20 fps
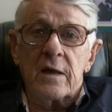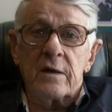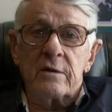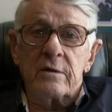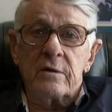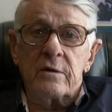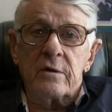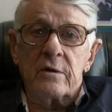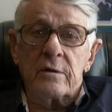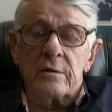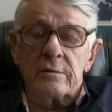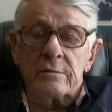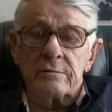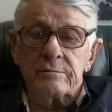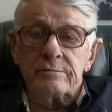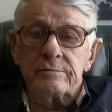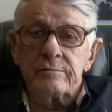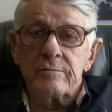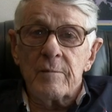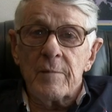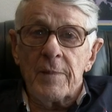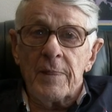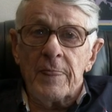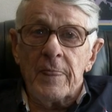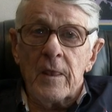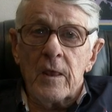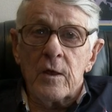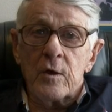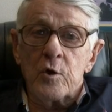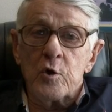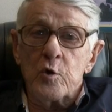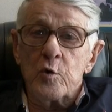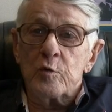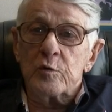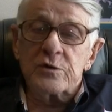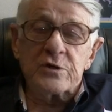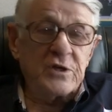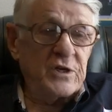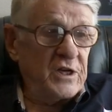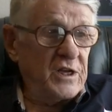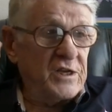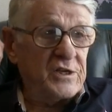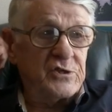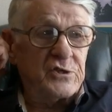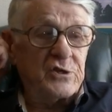and um, who was an